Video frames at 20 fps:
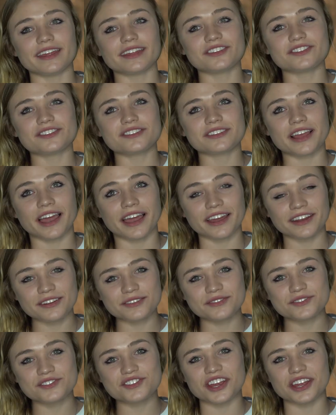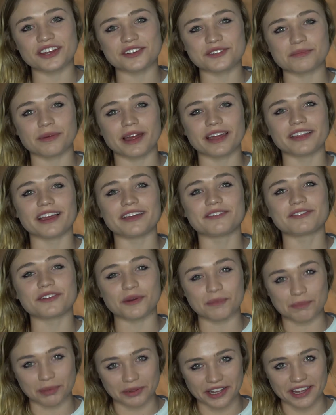It kind of changed my life
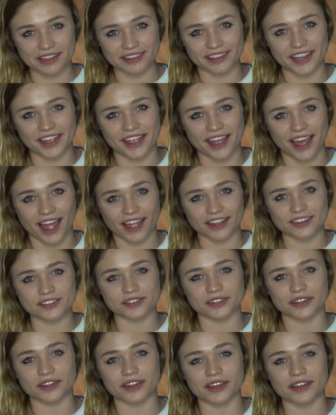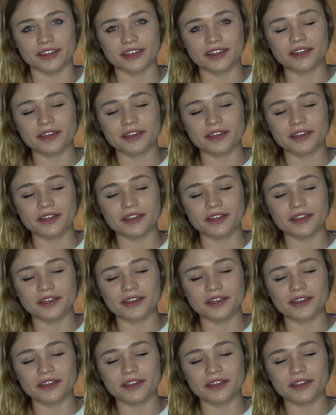completely, actually.